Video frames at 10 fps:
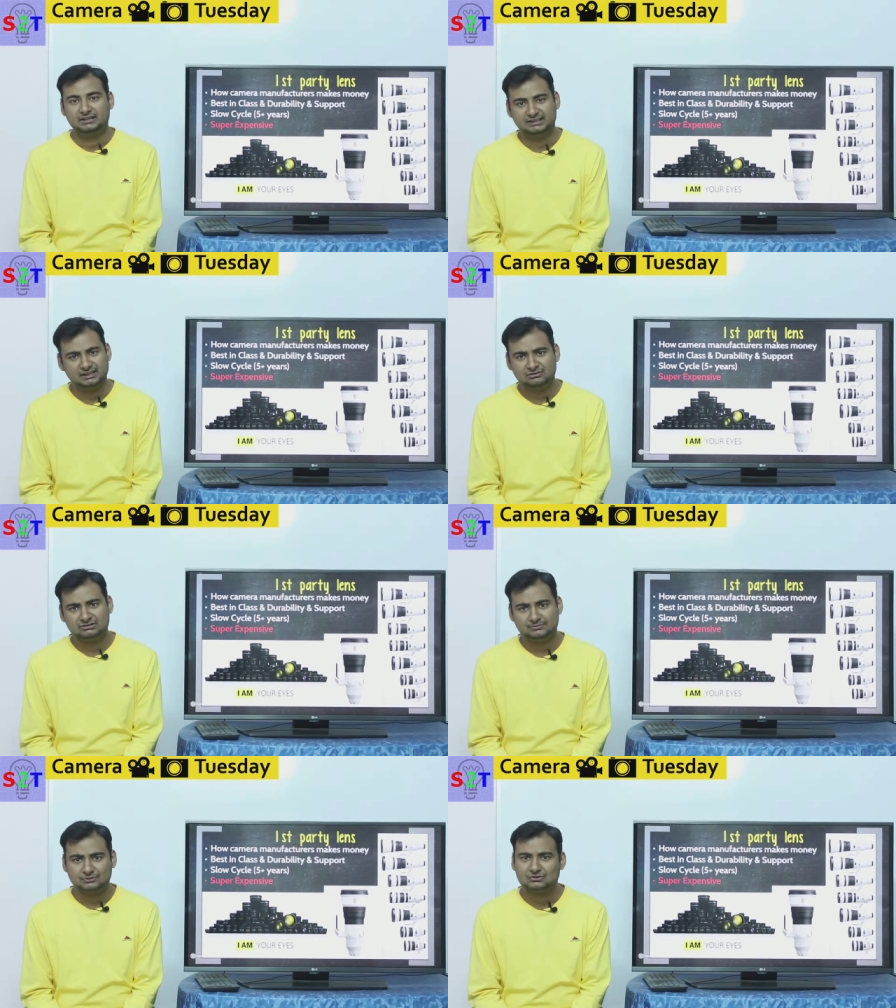They're
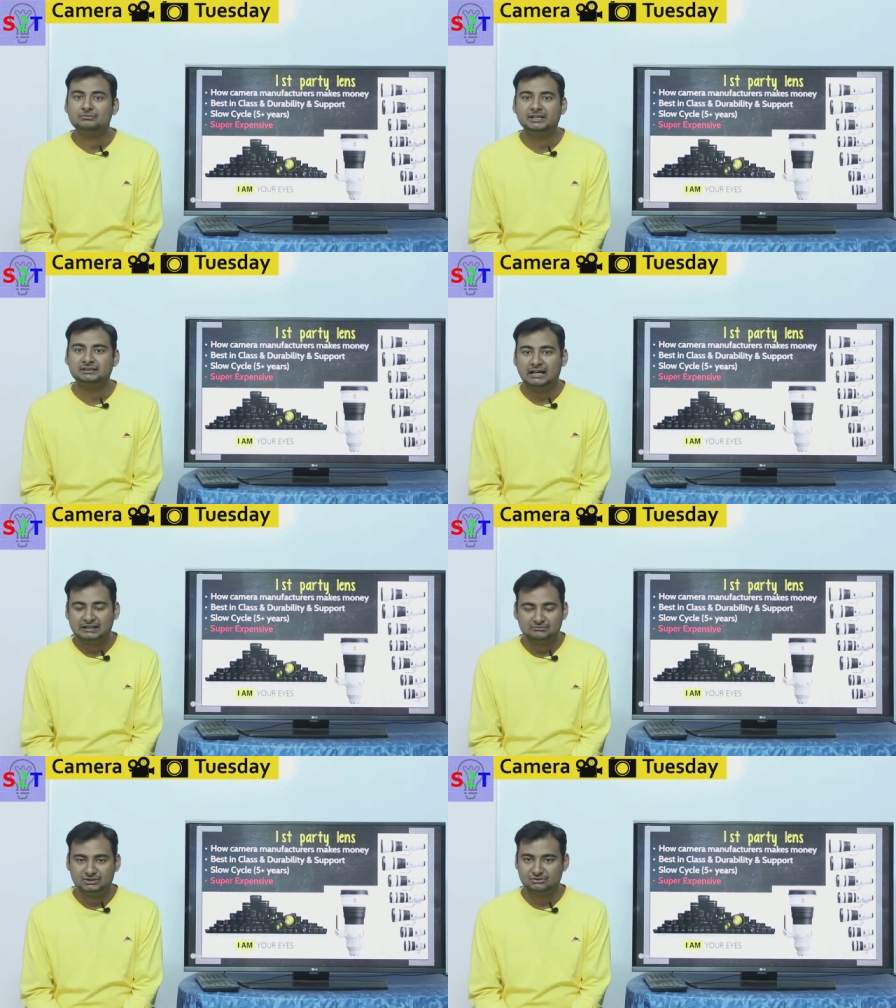not supposed to make
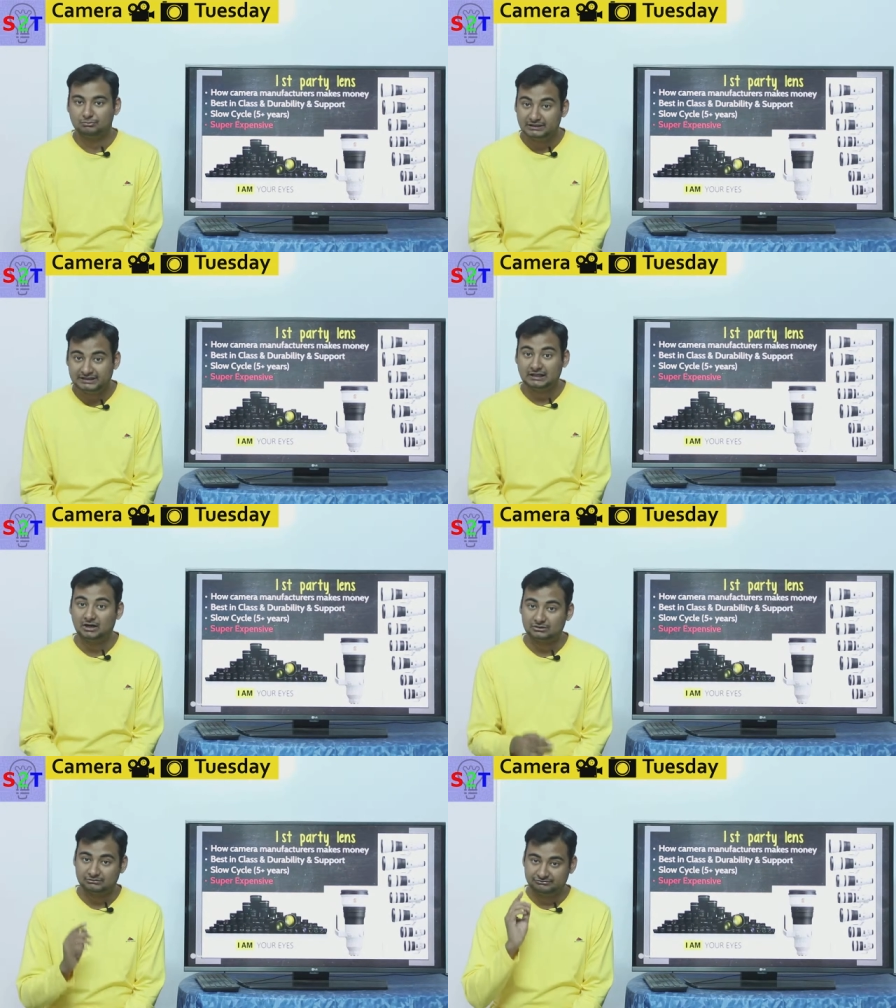that much money
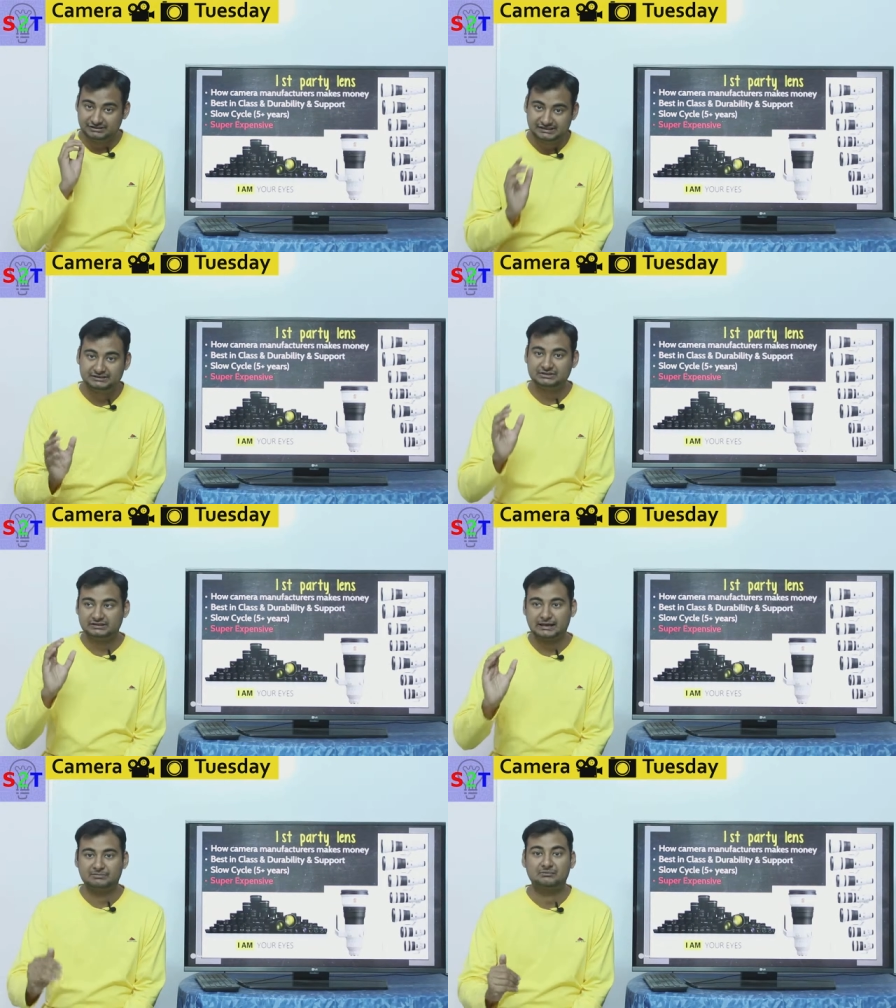out of each
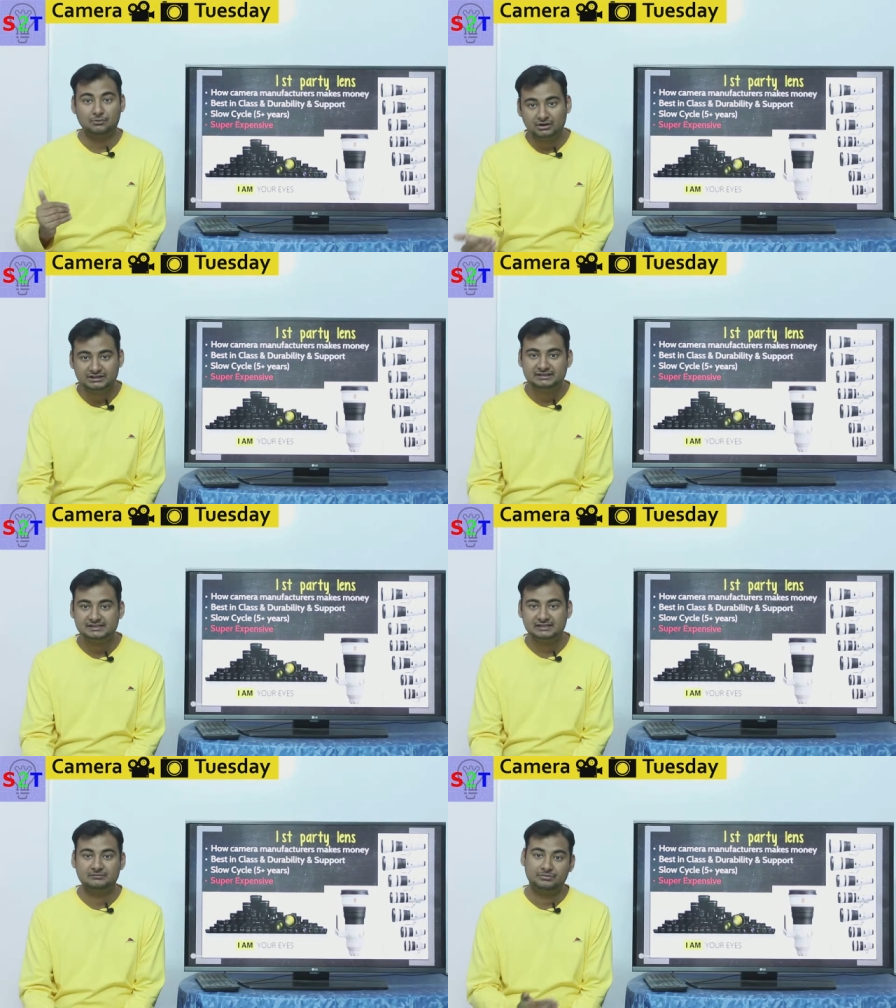camera body they
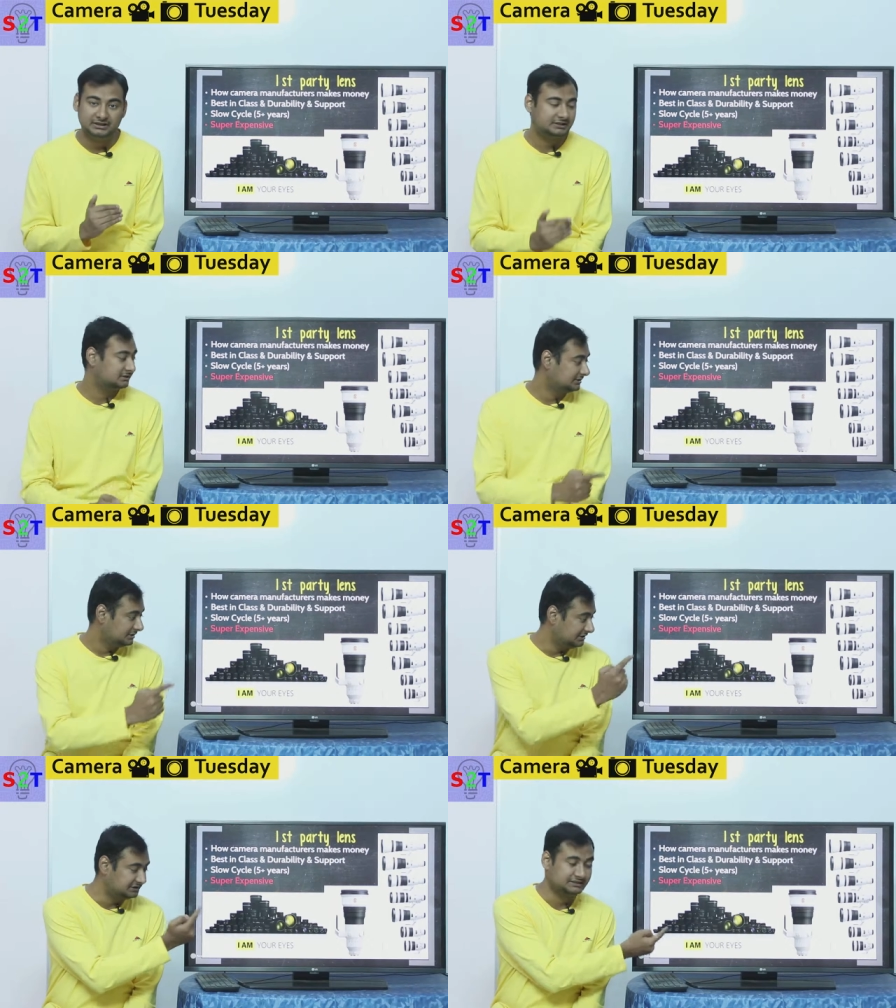sell, but
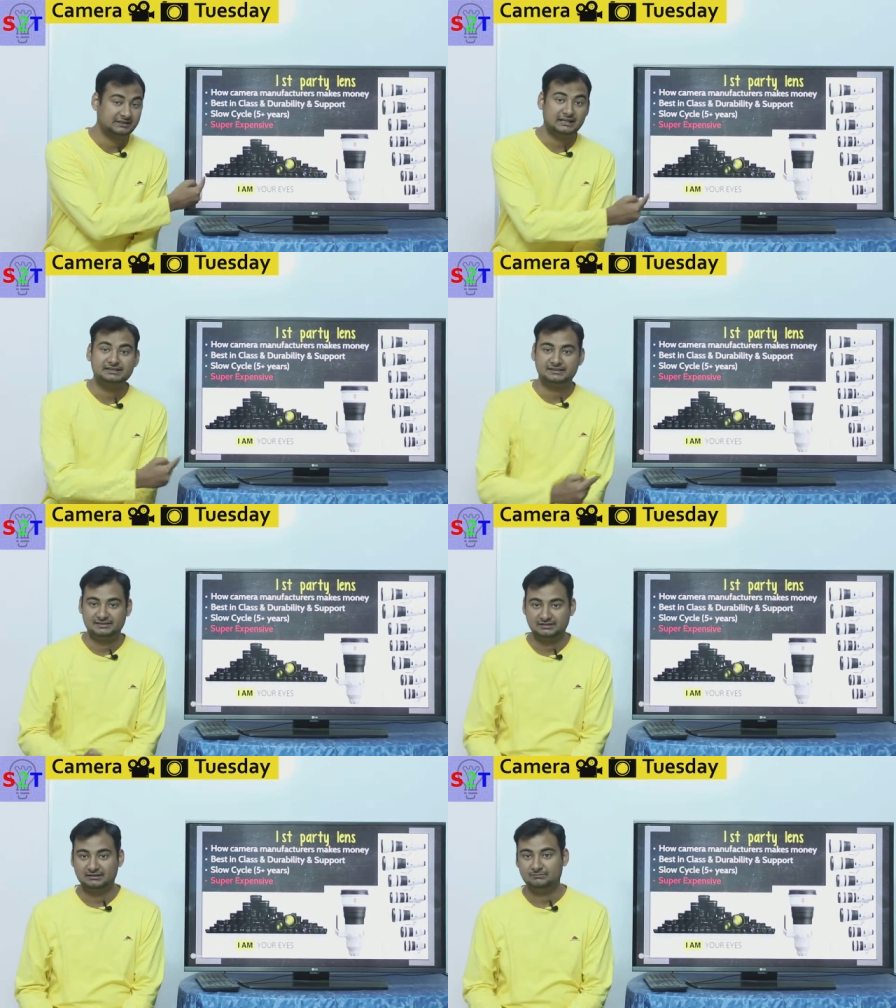each lens they sell.